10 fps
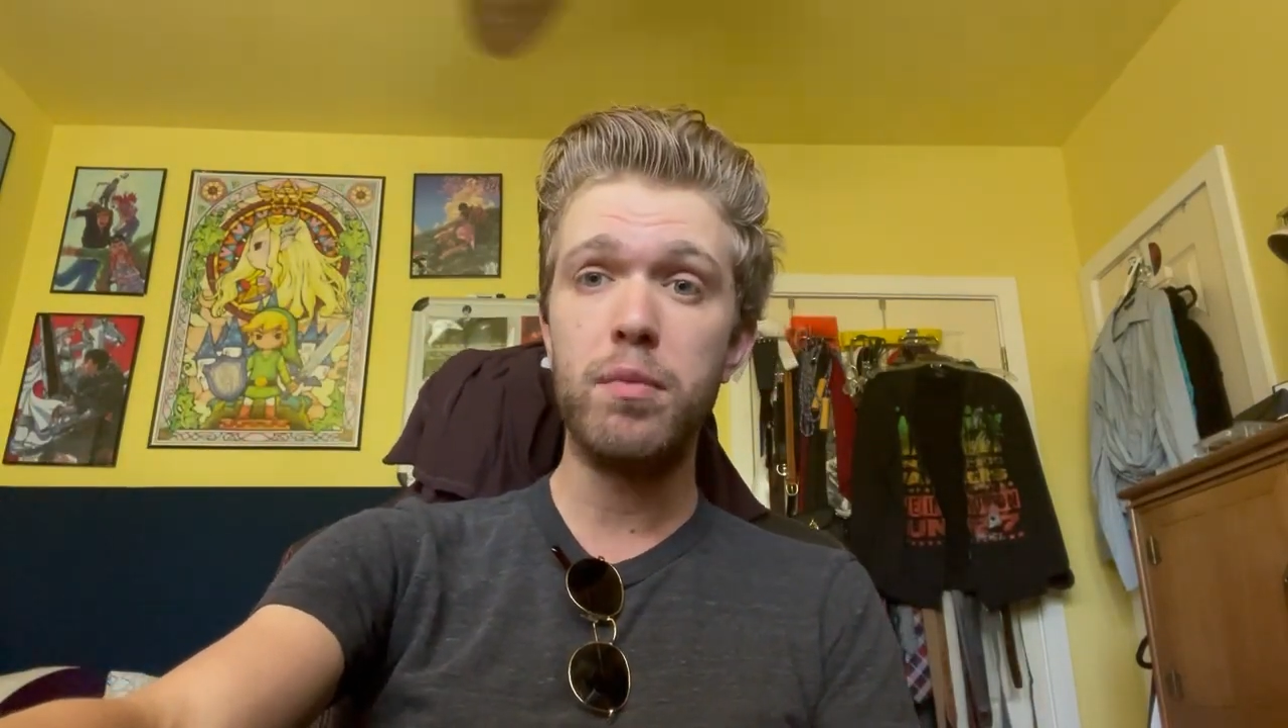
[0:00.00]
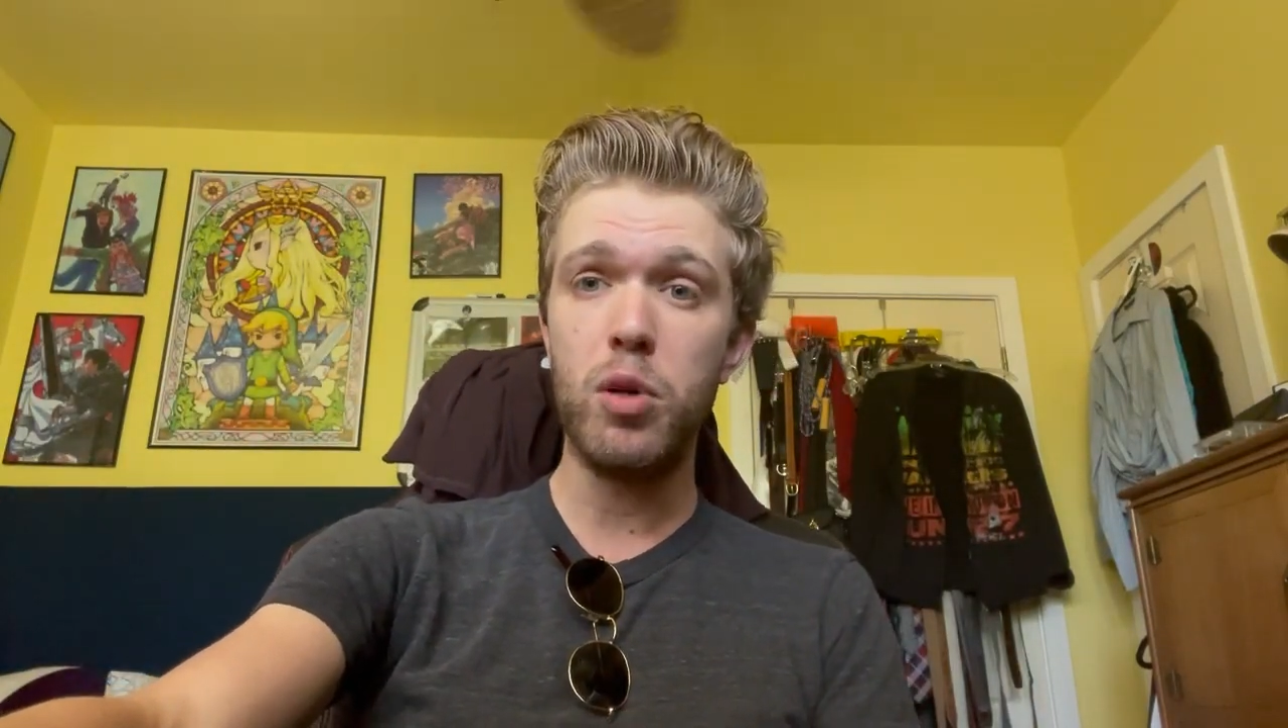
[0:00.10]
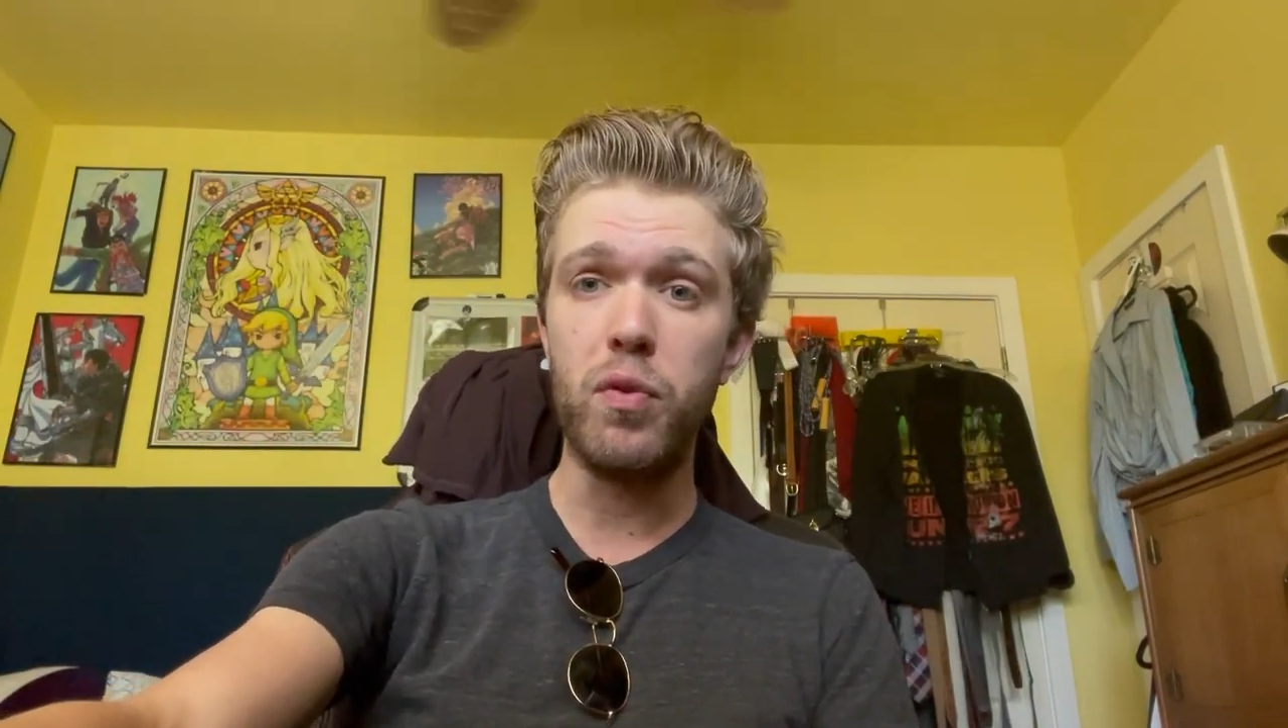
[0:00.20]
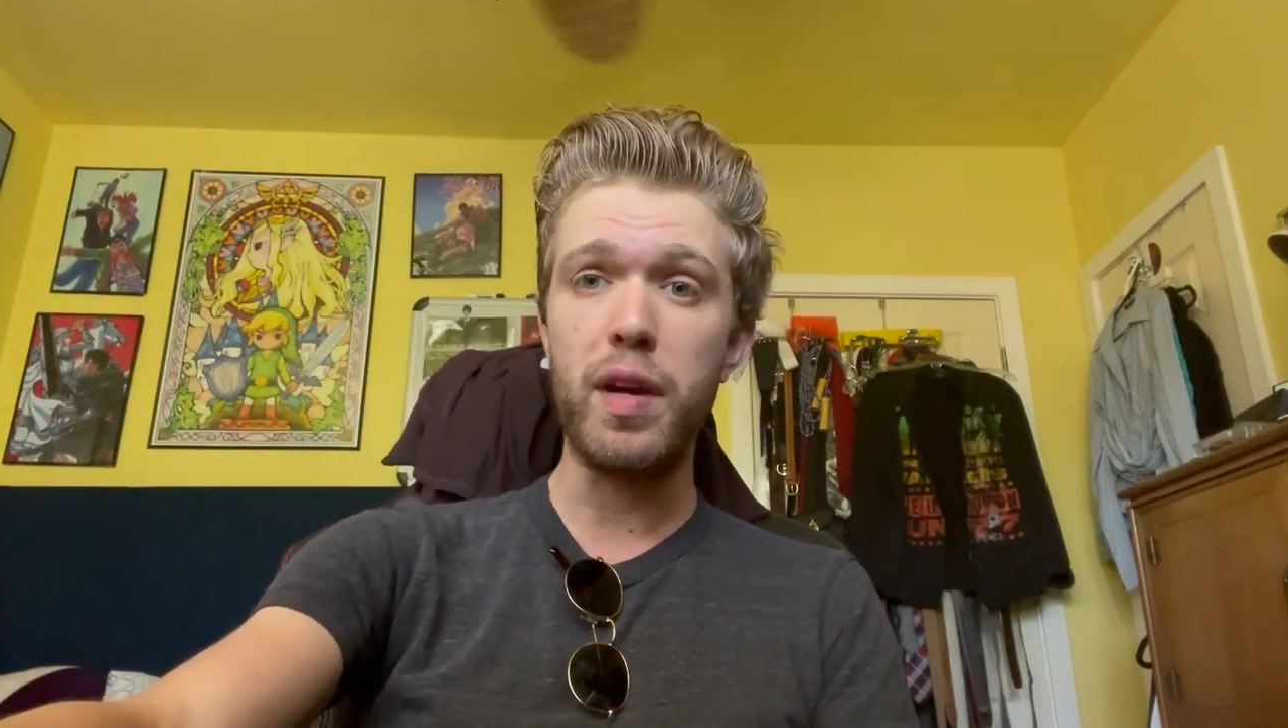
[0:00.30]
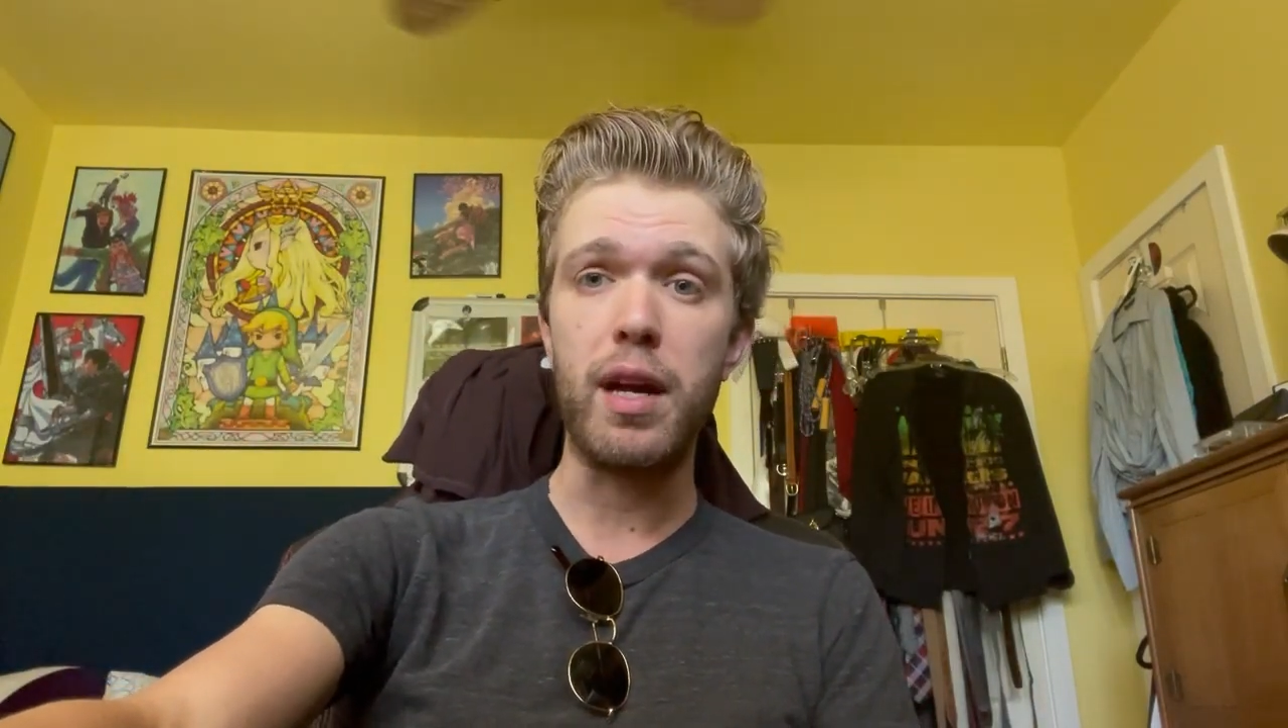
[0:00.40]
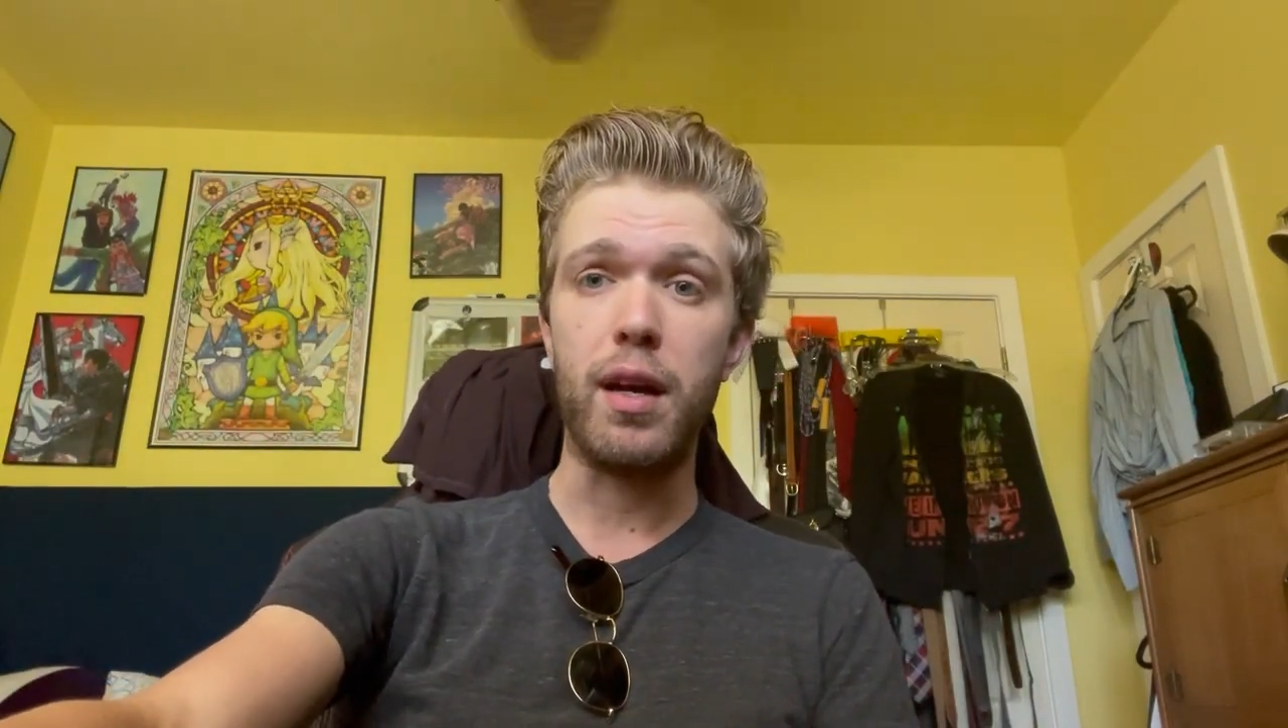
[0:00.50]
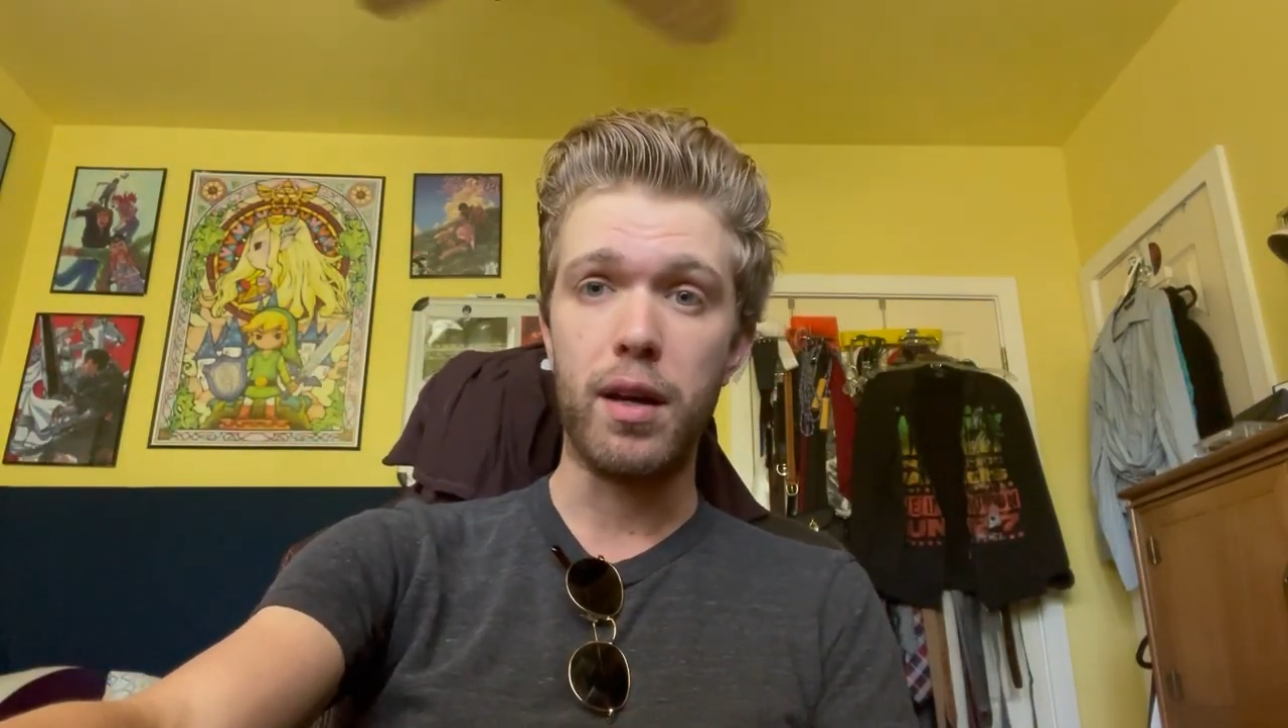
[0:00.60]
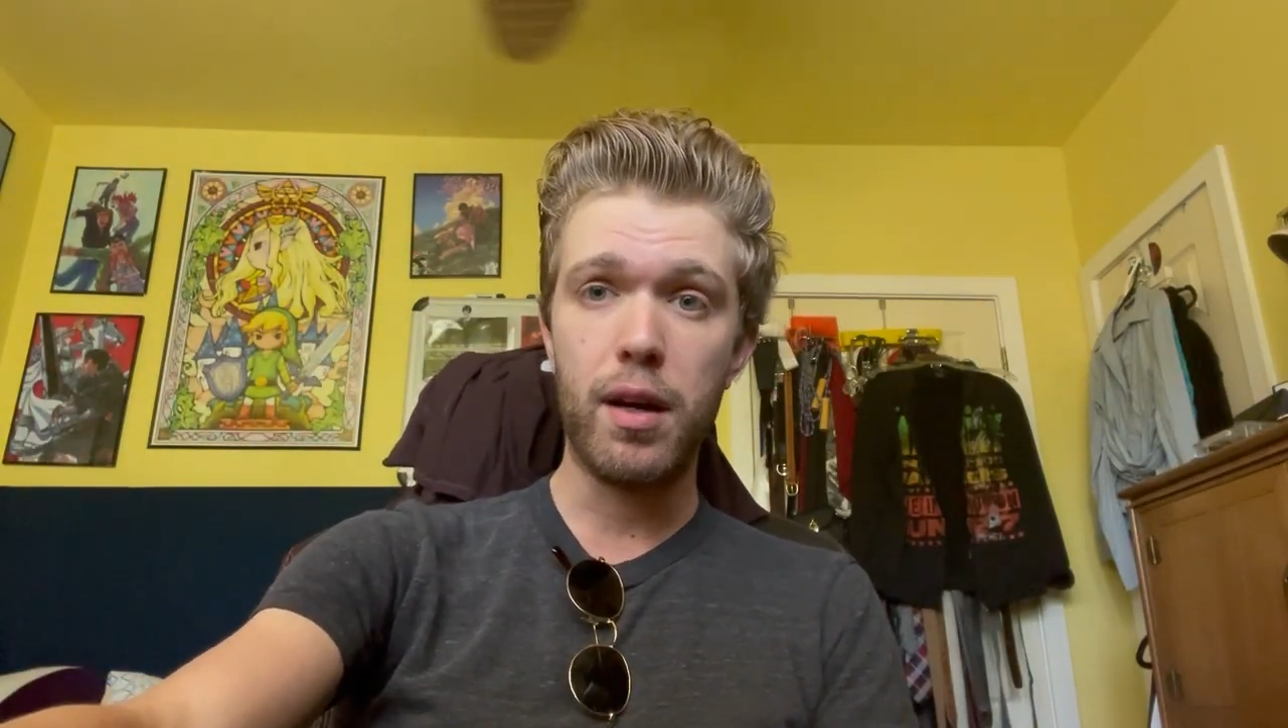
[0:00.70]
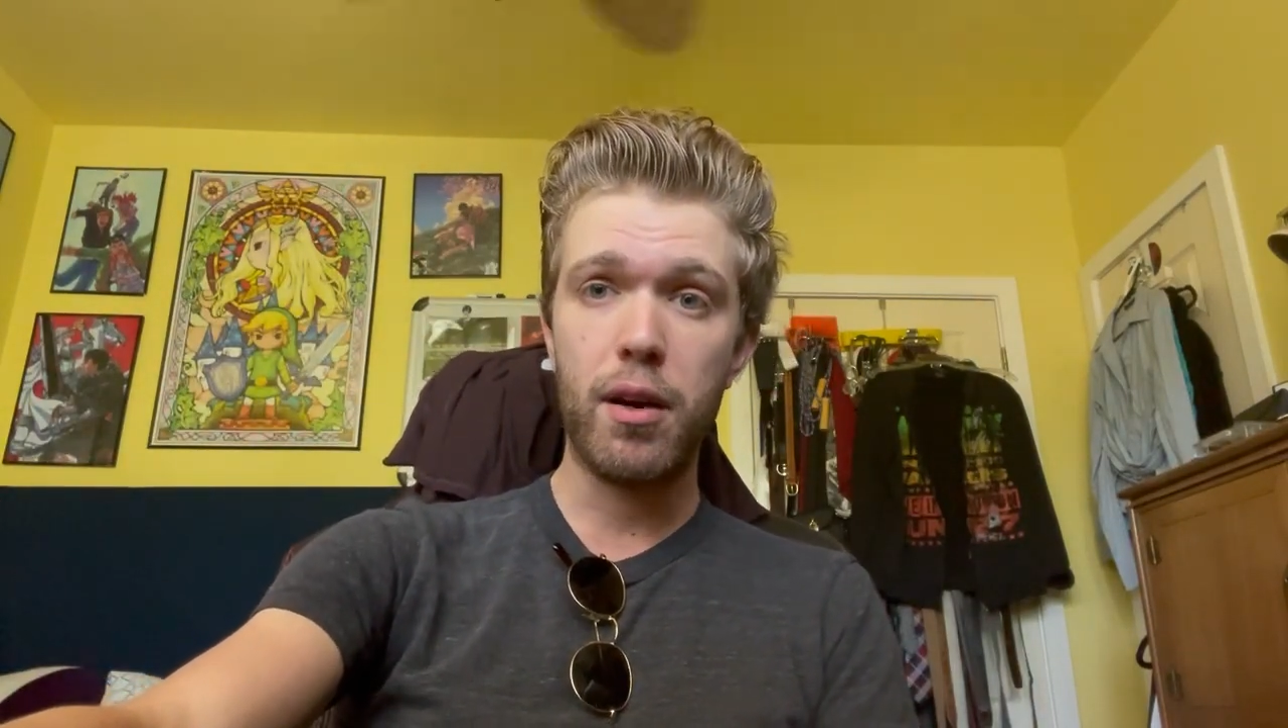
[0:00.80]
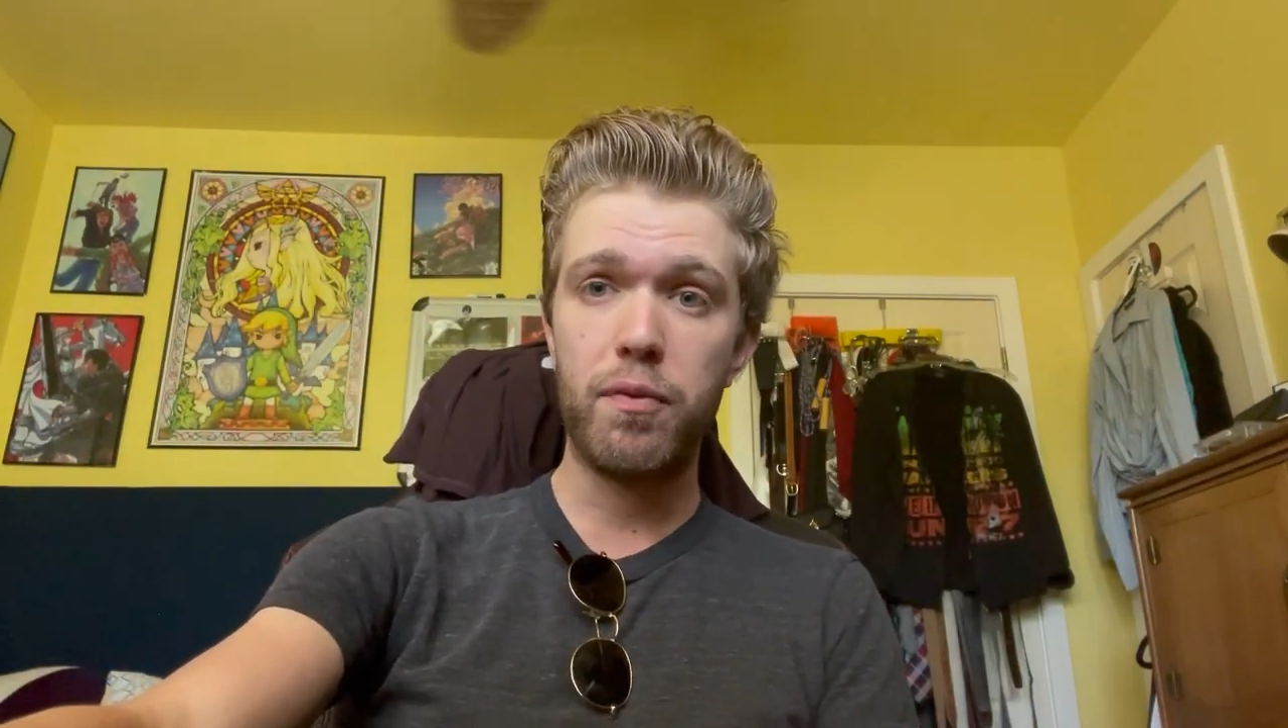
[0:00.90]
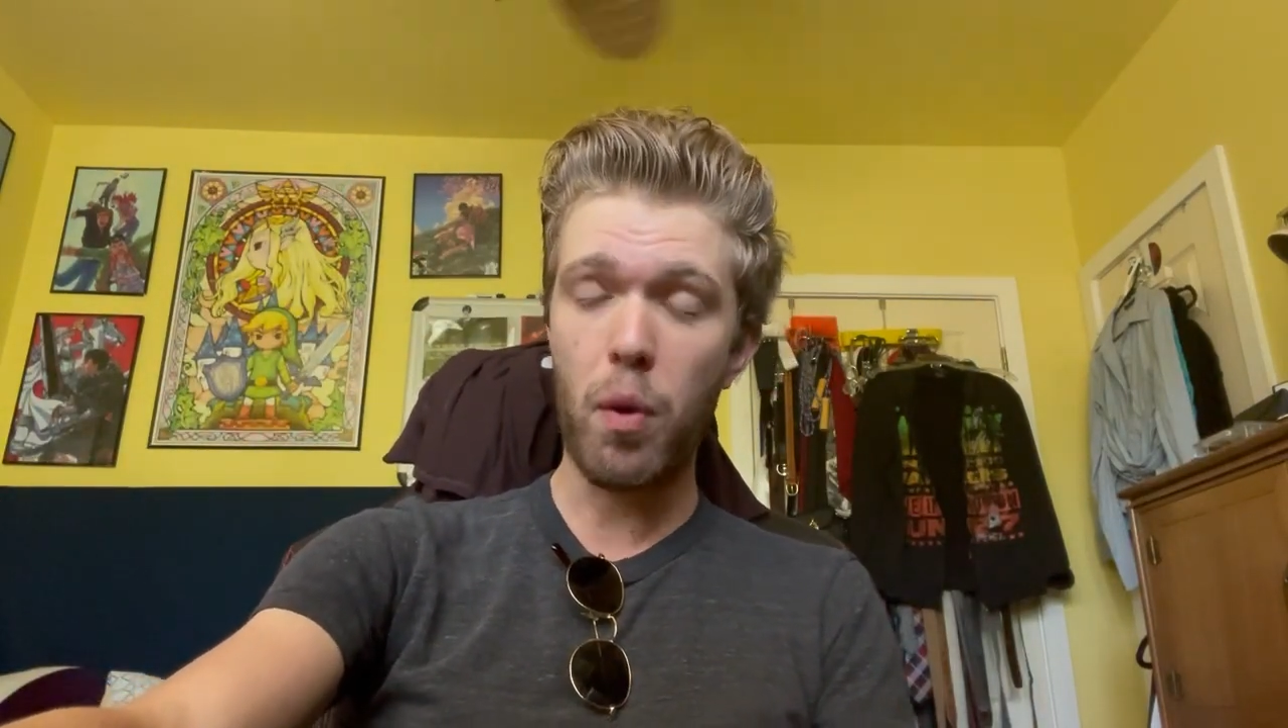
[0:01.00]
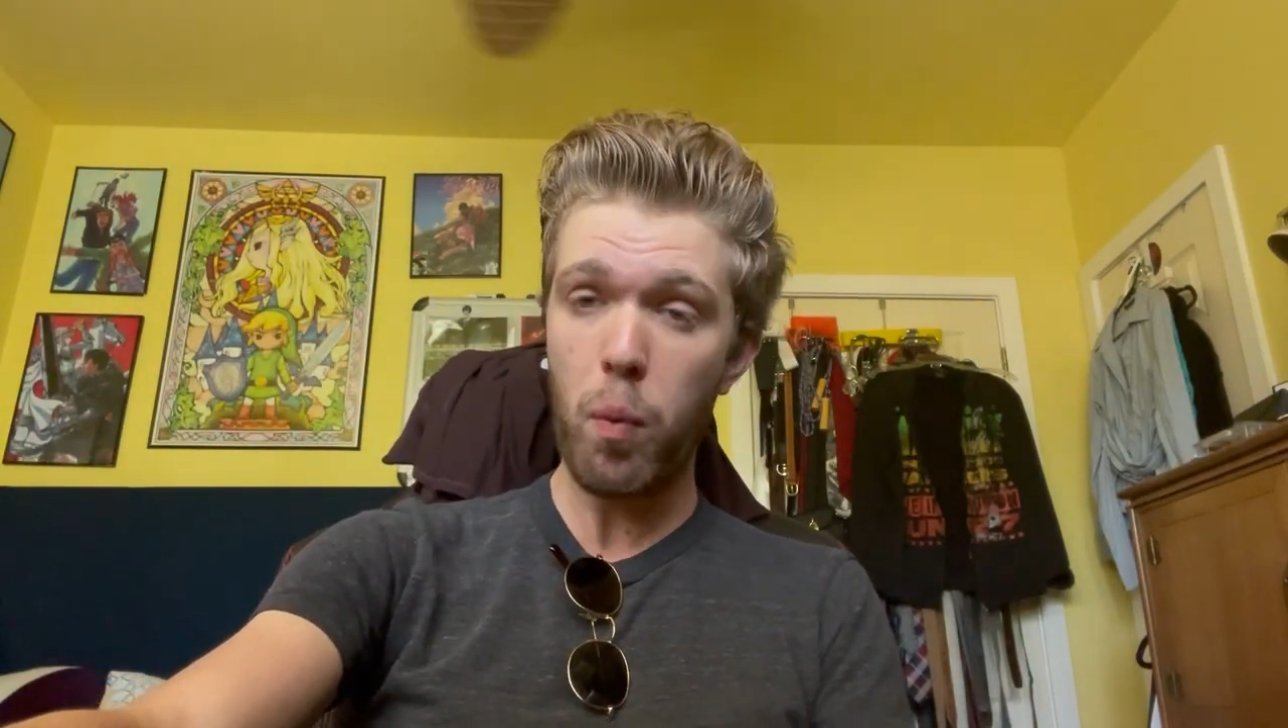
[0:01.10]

movie for